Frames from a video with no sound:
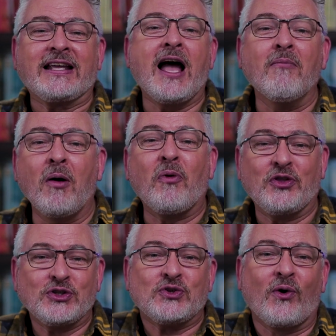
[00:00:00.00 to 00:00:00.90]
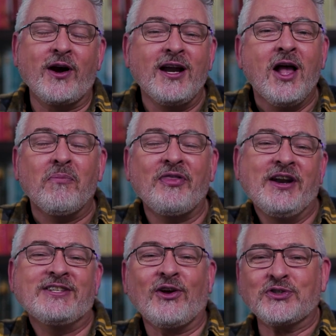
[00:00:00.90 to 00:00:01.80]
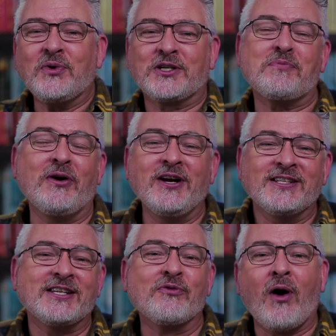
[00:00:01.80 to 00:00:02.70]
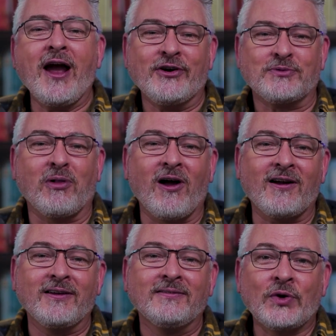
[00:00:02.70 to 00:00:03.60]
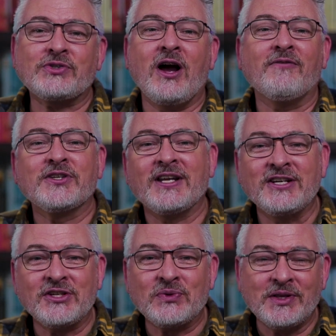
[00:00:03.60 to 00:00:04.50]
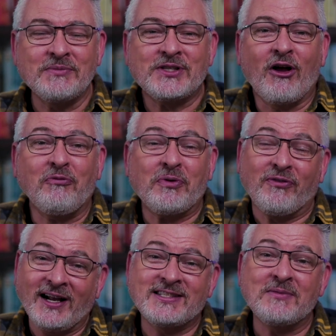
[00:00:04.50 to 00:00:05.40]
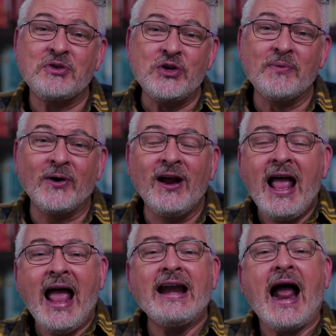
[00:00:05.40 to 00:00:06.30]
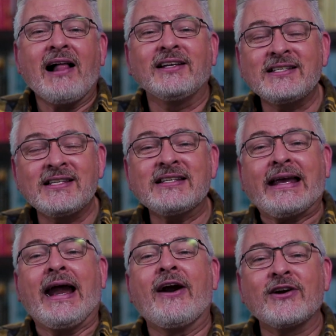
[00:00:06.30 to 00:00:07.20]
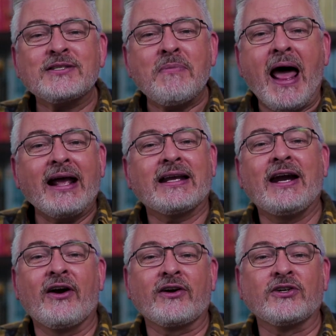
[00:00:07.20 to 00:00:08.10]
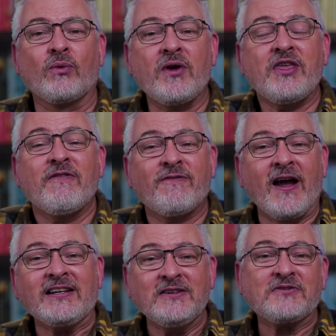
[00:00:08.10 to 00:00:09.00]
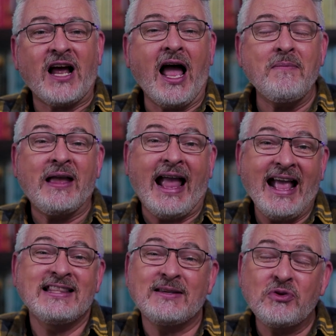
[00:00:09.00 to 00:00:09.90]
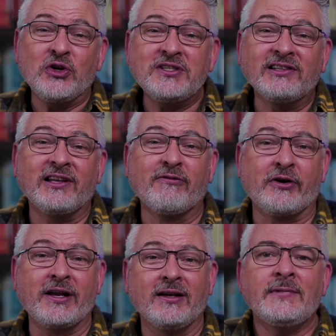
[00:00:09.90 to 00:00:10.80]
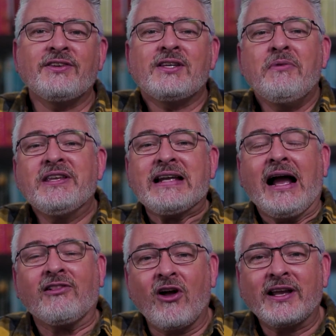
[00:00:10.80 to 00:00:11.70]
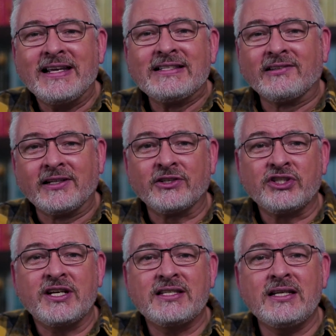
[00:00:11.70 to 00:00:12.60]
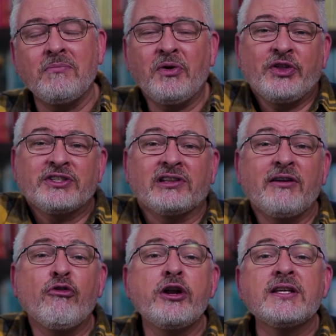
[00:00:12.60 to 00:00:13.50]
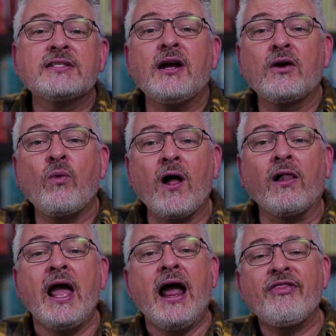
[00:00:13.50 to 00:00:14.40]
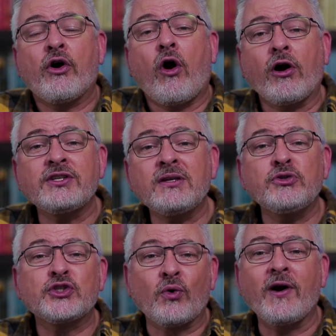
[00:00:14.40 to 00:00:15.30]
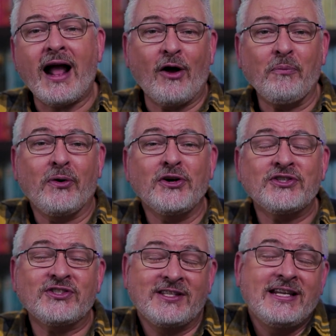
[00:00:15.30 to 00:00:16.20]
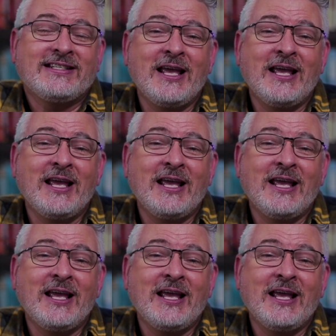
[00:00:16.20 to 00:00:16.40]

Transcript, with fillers: to come up with a story, but then he's also experiencing writer's block. Those conversations with himself provide some humor, and Alex is a charismatic character with effective timing and some good delivery. Now, some of the dialogue is a little cheesy, but the delivery is done well, and there are some short outbursts that